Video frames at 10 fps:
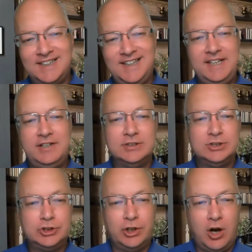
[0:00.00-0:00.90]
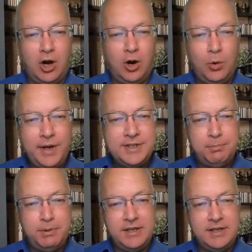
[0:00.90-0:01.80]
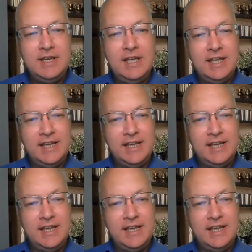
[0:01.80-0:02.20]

leaders should always be